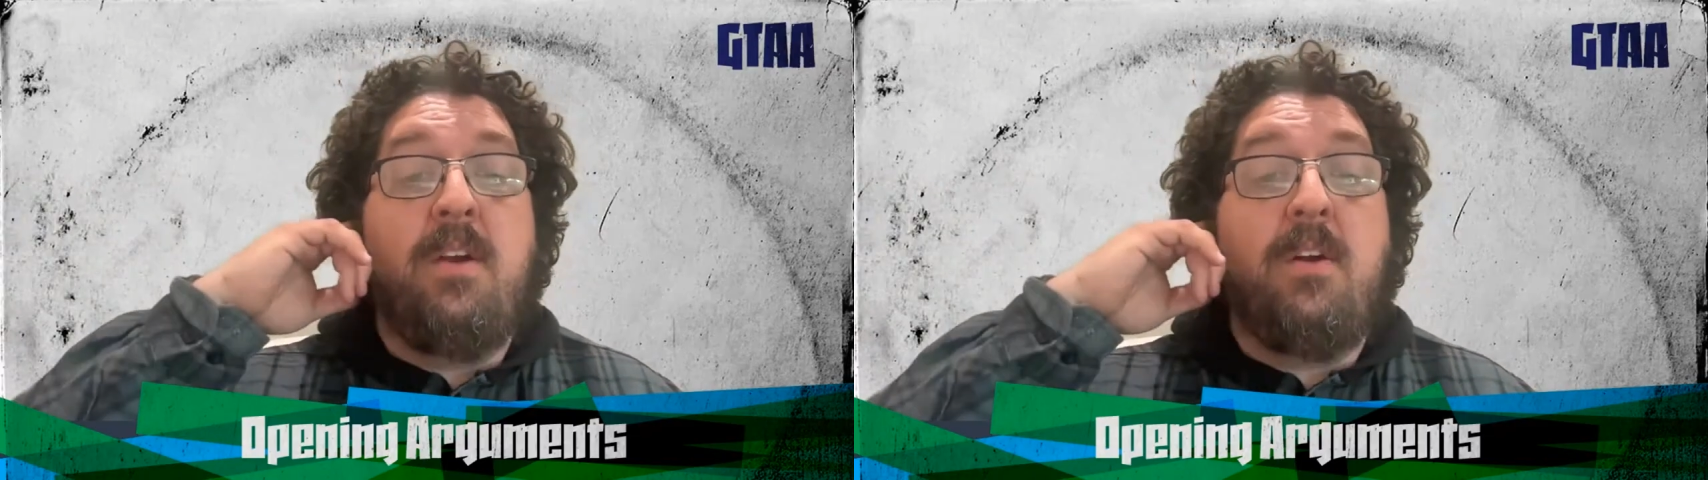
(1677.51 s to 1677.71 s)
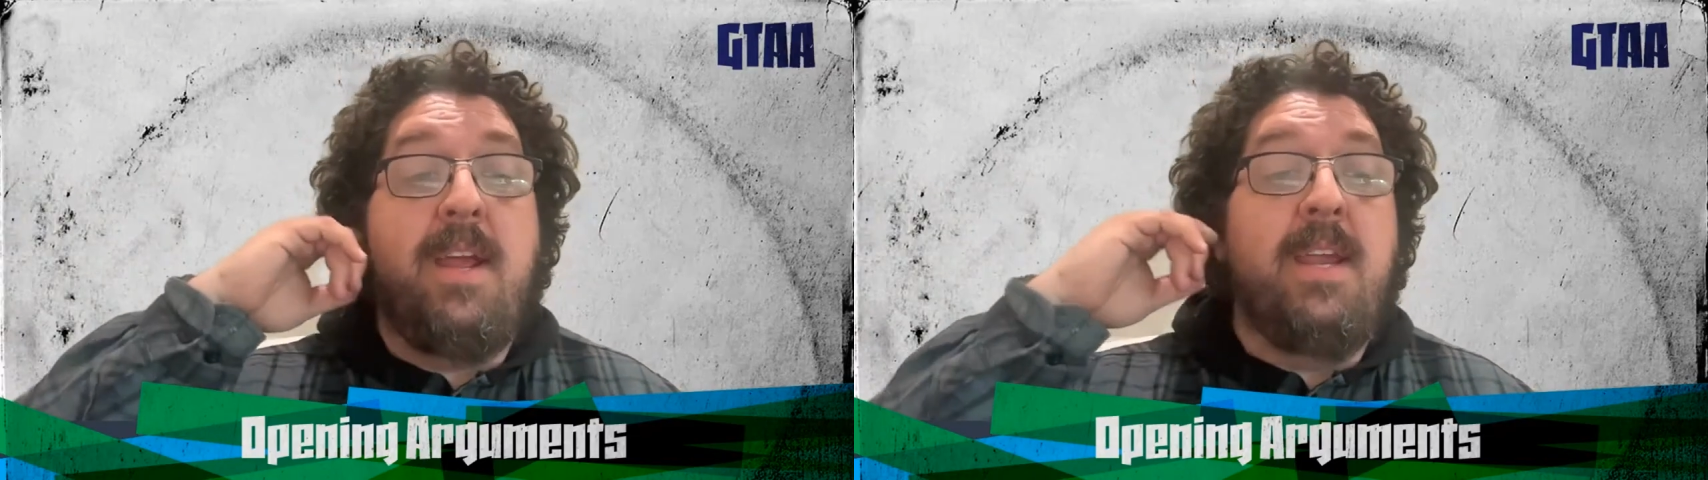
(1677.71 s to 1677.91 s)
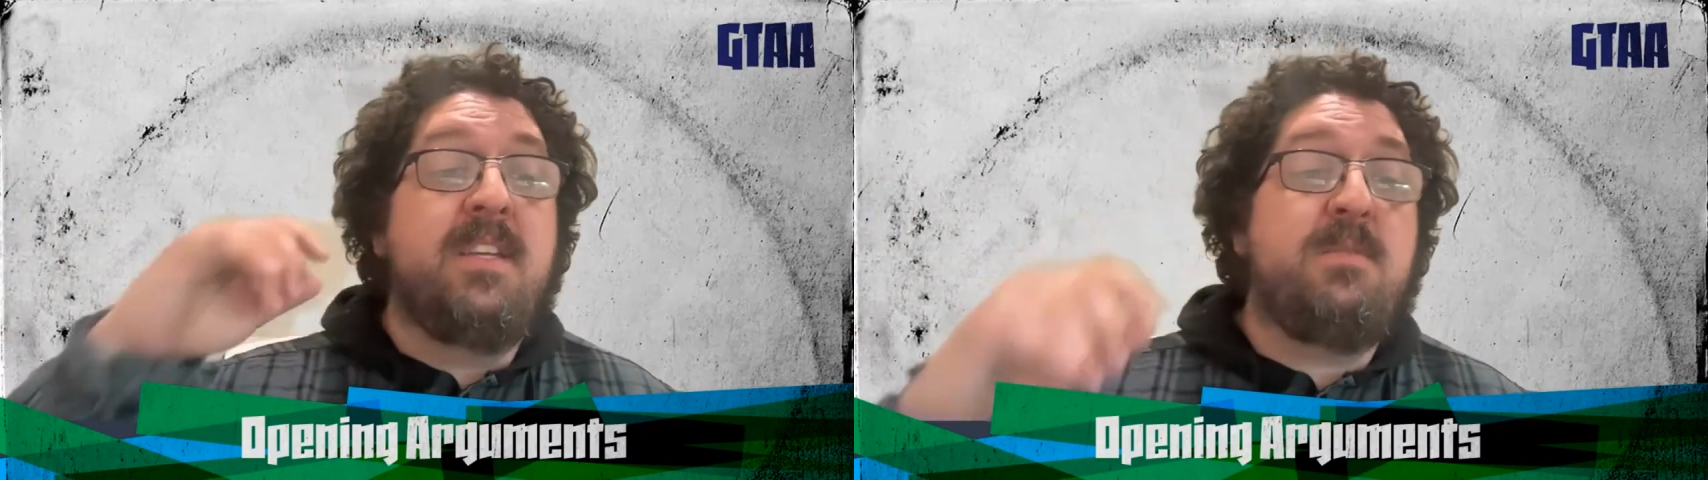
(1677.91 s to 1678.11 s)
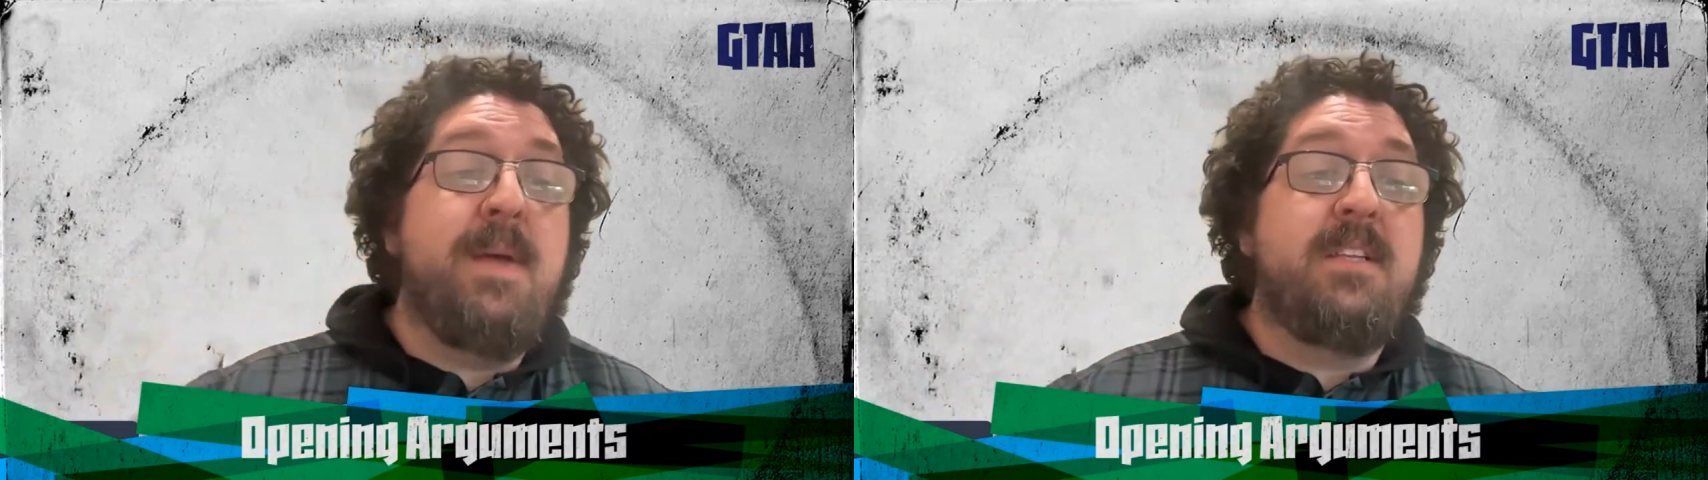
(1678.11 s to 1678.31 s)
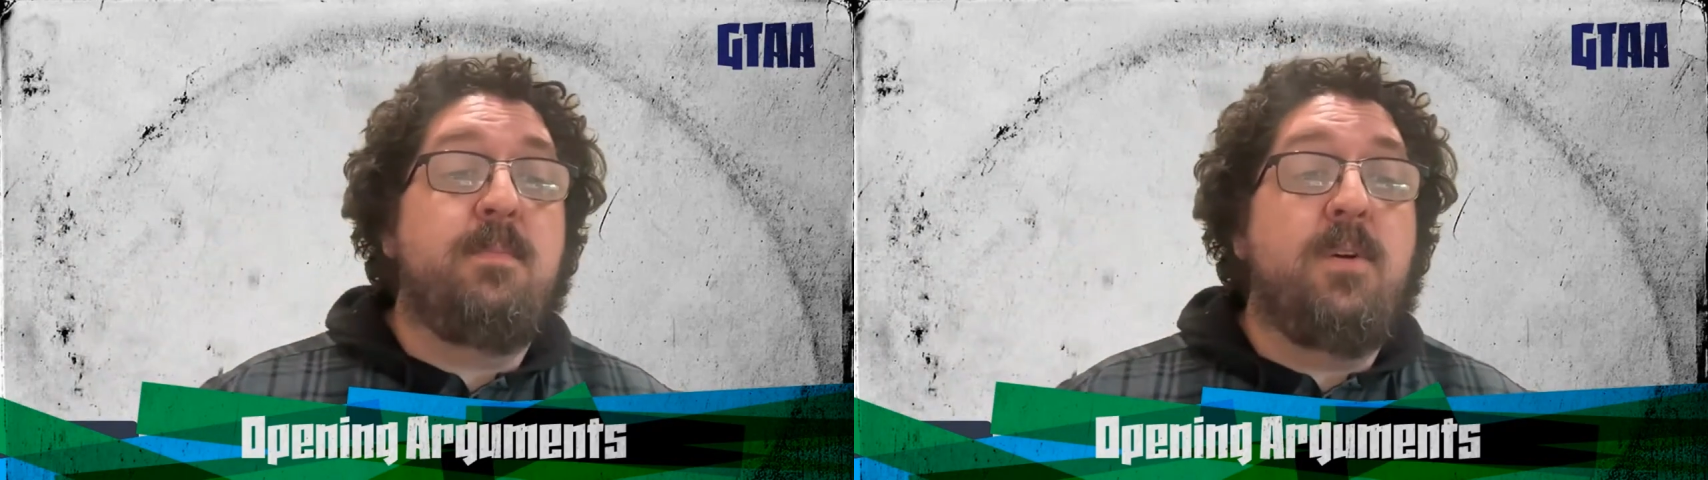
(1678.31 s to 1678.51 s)
her
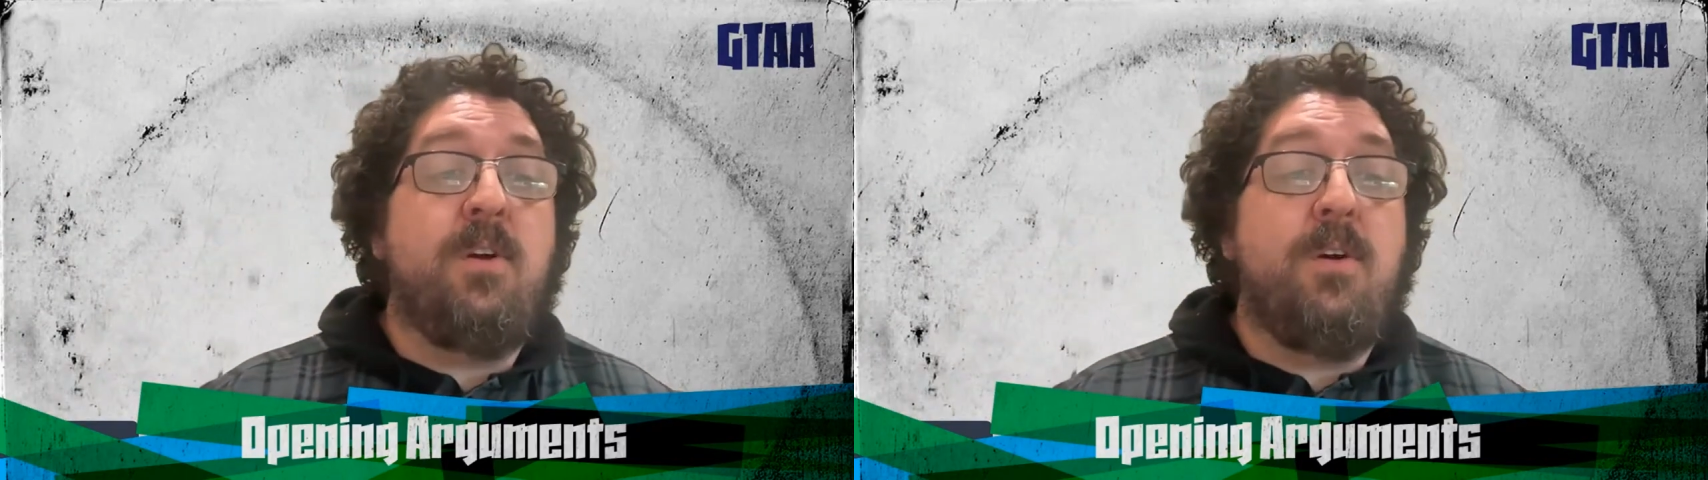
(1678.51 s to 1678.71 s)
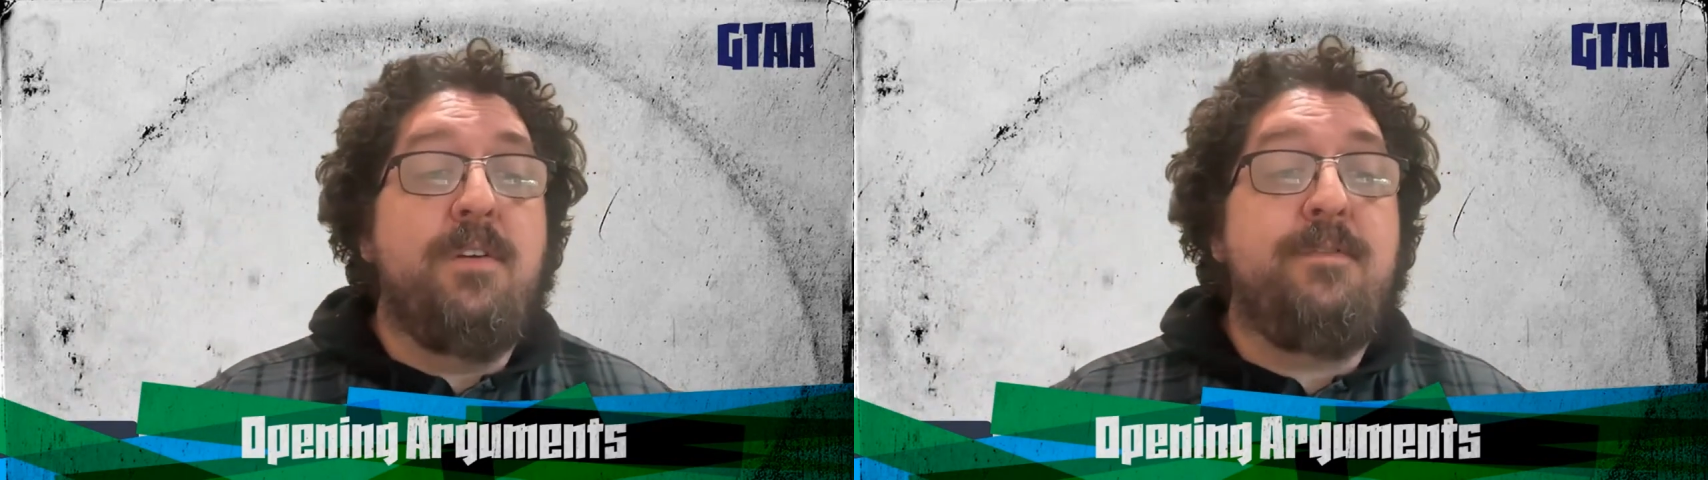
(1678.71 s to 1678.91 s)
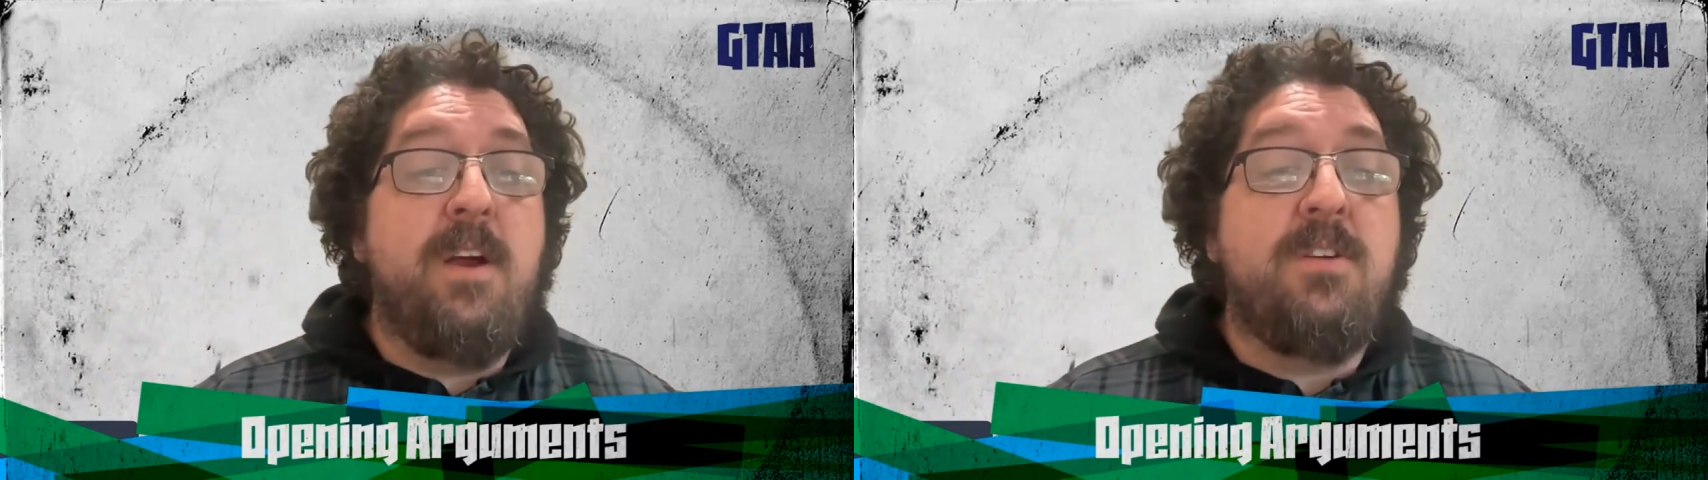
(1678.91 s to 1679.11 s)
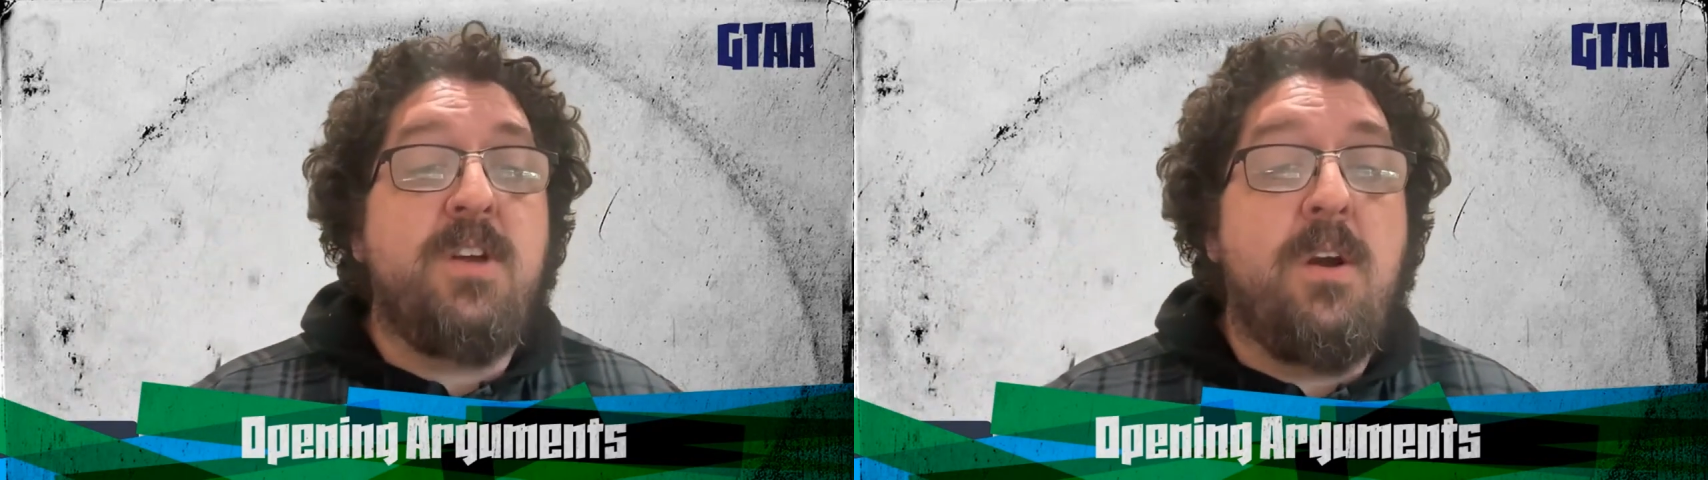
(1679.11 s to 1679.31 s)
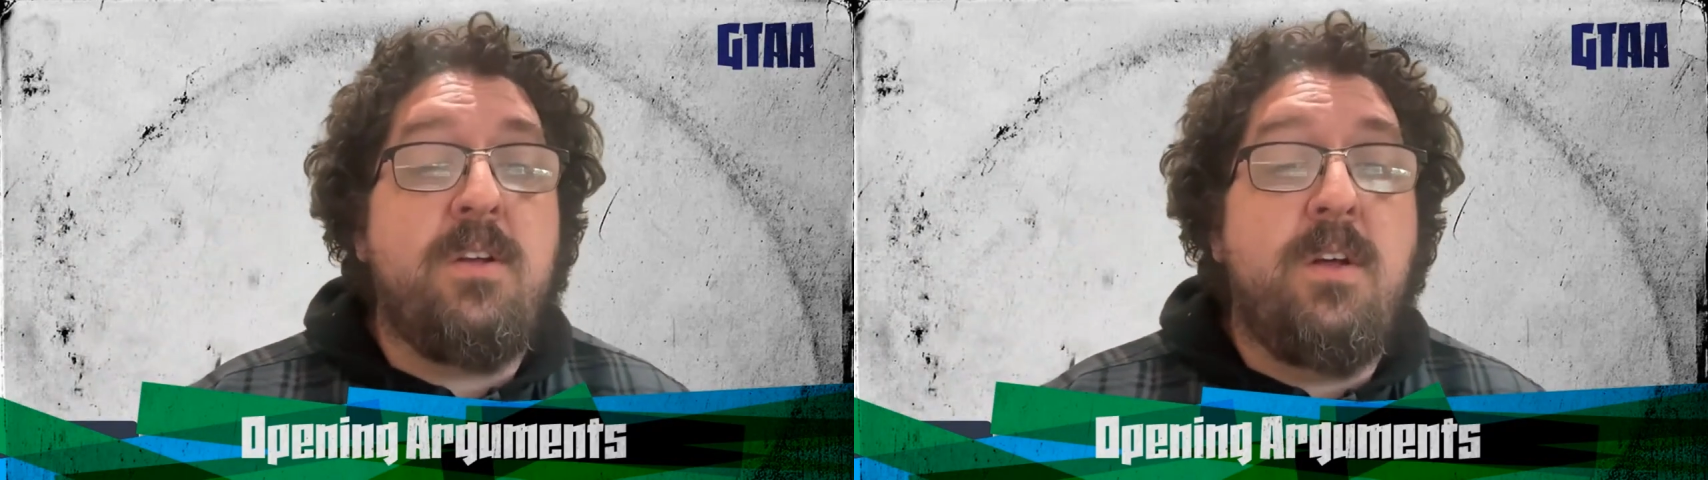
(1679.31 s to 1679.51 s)
indispensable current affairs
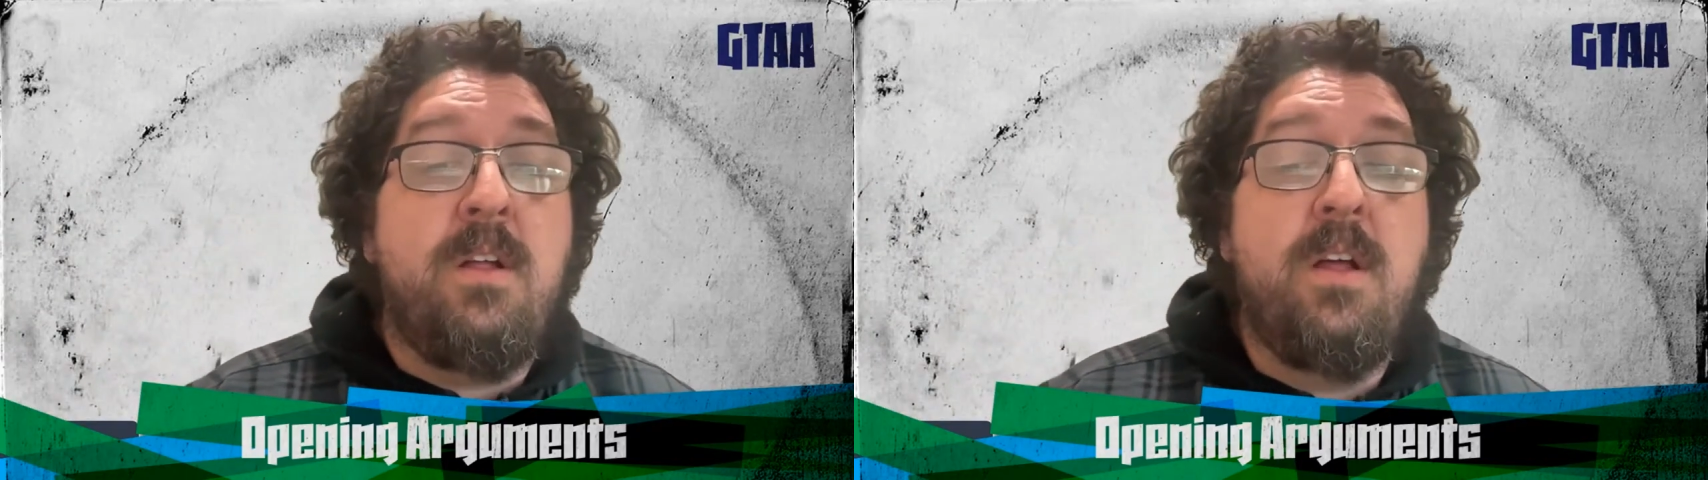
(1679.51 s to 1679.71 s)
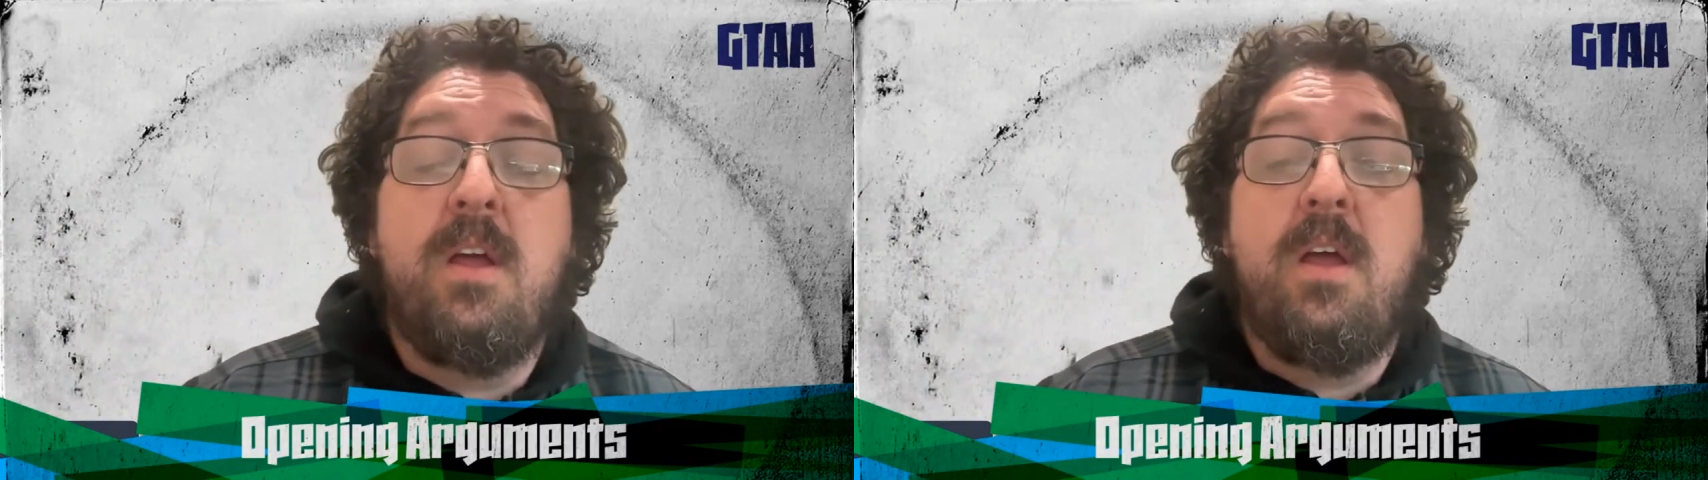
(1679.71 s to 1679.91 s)
article